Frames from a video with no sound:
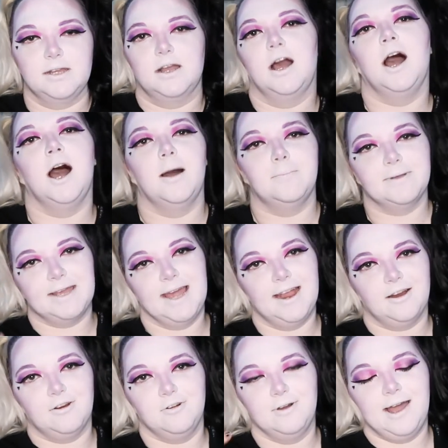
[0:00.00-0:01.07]
the cop,
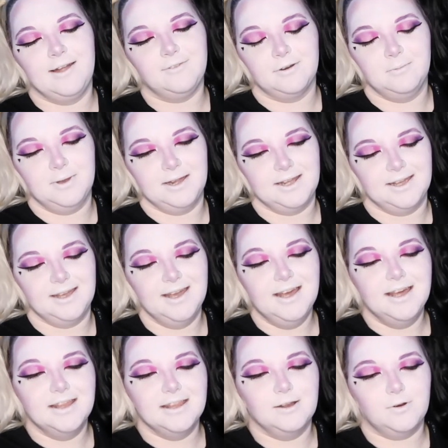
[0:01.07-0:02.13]
Carol, everybody,
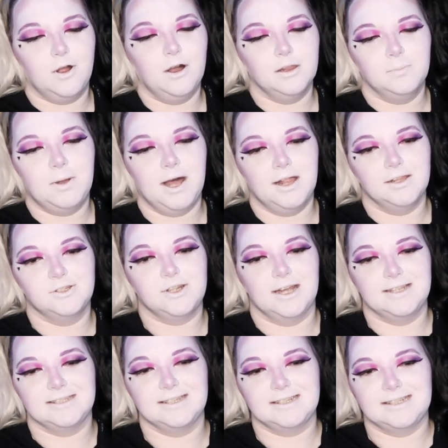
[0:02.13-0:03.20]
they were all
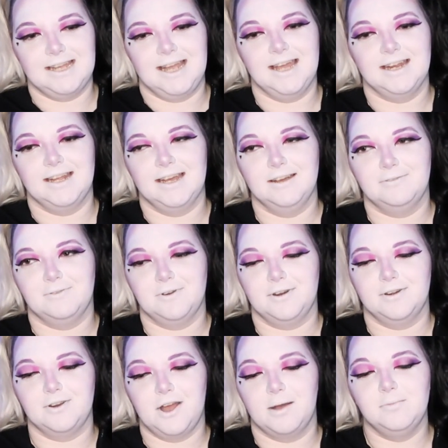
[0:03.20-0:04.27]
apologizing to Anna
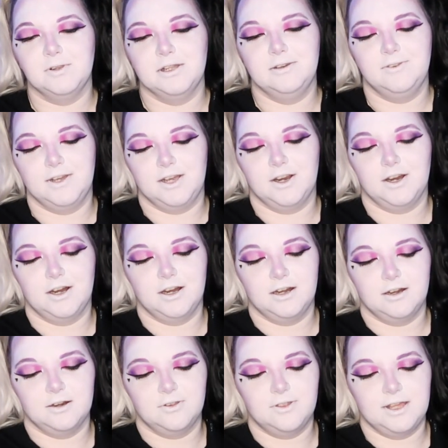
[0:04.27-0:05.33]
for not believing
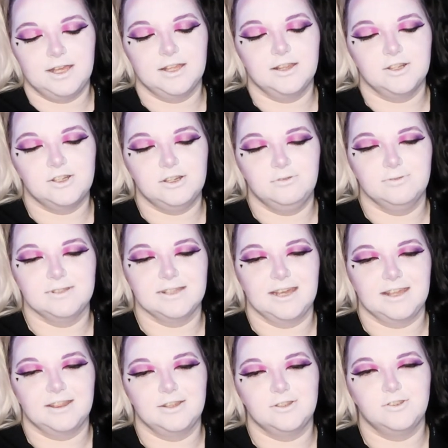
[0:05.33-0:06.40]
her, thinking that she was
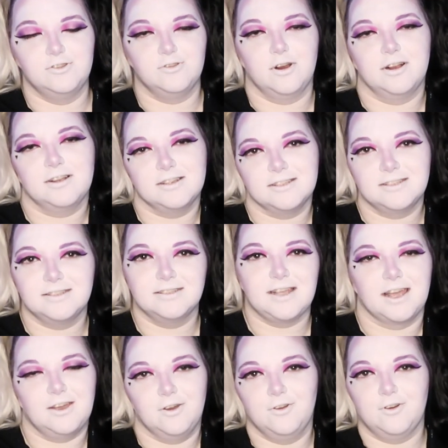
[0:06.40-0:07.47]
like this drunk
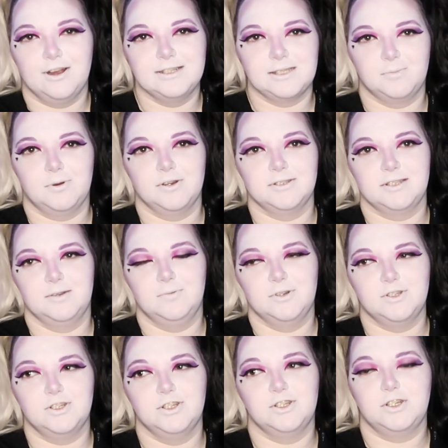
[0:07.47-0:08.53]
psycho crazy person,
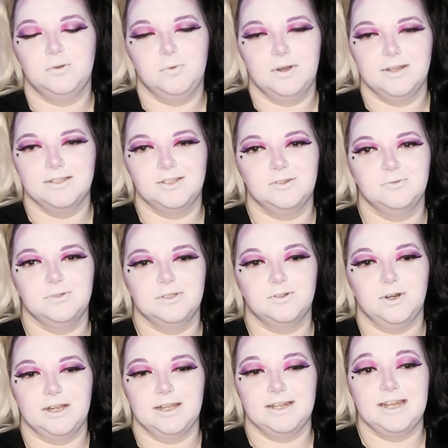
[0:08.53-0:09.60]
which she was. She was
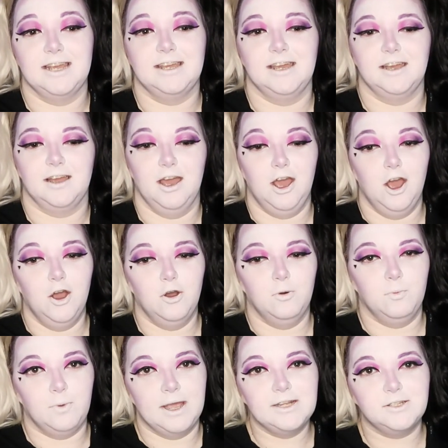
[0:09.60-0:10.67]
taking
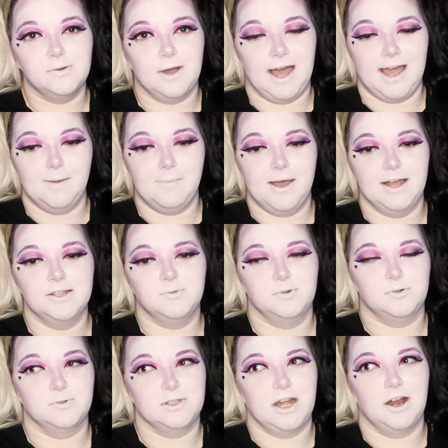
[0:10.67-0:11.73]
way too high meds,
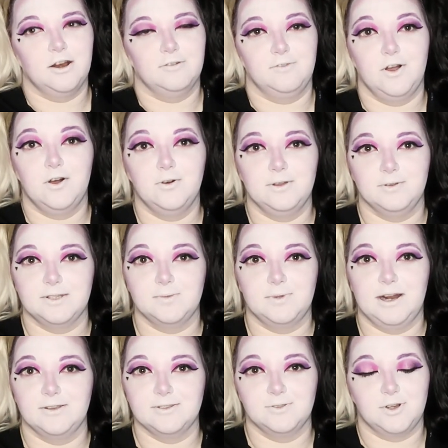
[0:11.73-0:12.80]
which was not her fault. It was
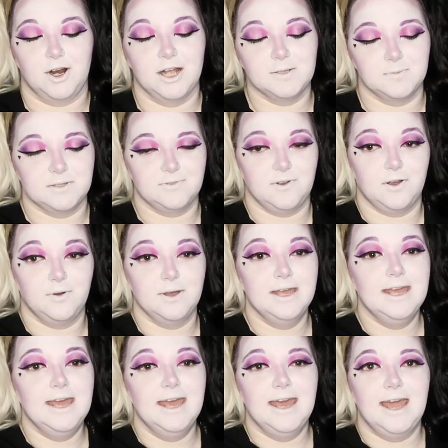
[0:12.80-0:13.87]
someone else. It was her husband's fault.
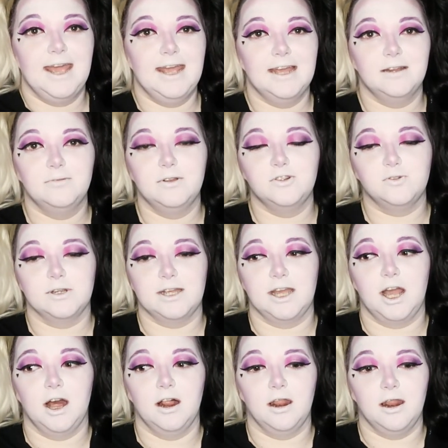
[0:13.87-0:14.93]
And
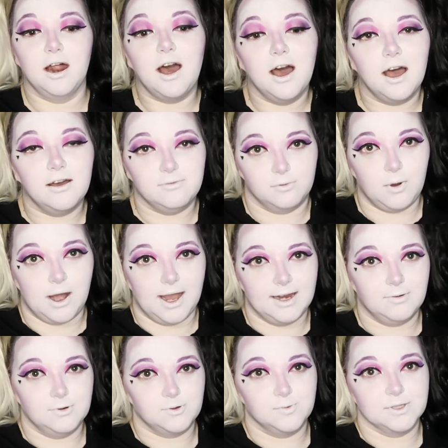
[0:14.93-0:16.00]
drinking a lot of
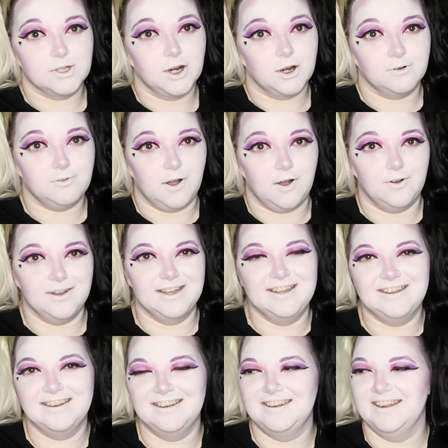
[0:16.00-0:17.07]
wine, which was her fault.
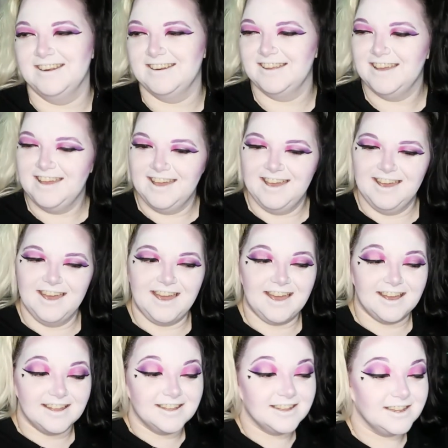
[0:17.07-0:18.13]

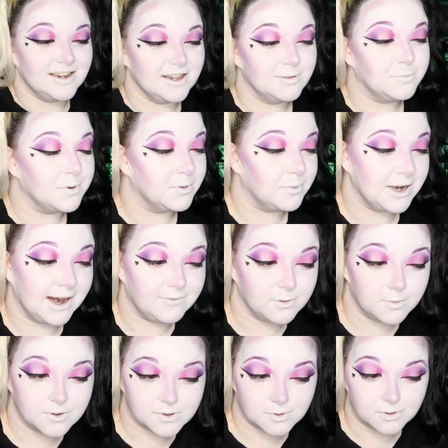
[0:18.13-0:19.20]
But when
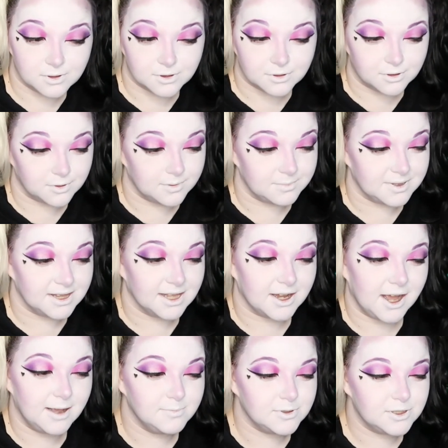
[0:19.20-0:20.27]
everyone was going through and being like,
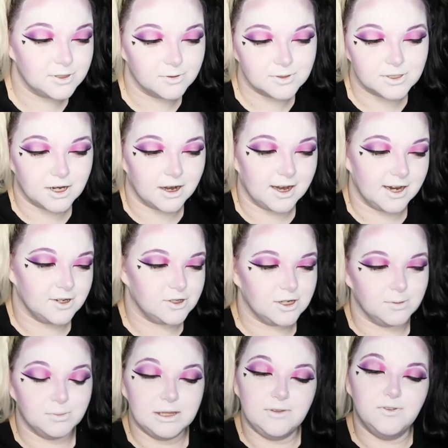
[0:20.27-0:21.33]
I'm so sorry, I should
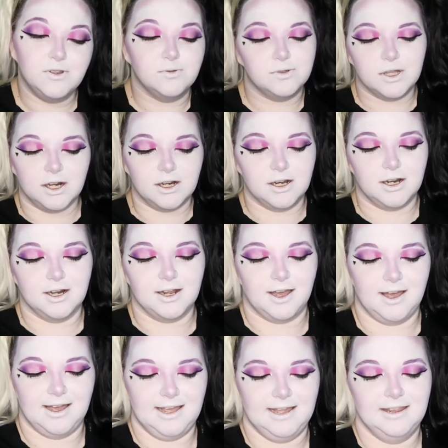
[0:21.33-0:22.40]
have believed you, da da da
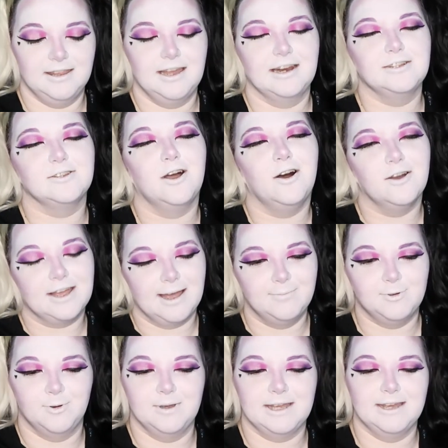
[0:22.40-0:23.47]
da, and they just all kept
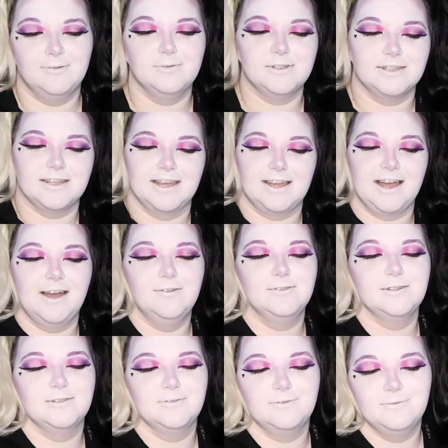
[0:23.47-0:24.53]
doing it, it was like, I
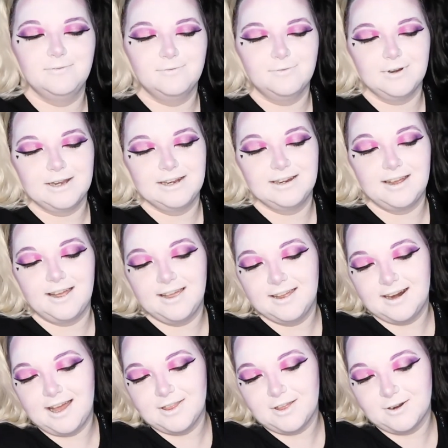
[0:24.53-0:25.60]
was freaking
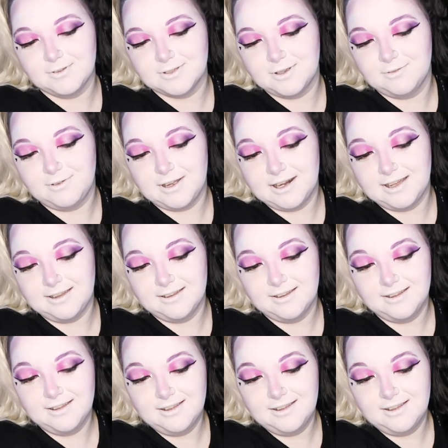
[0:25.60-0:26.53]
dying. I thought it was so funny.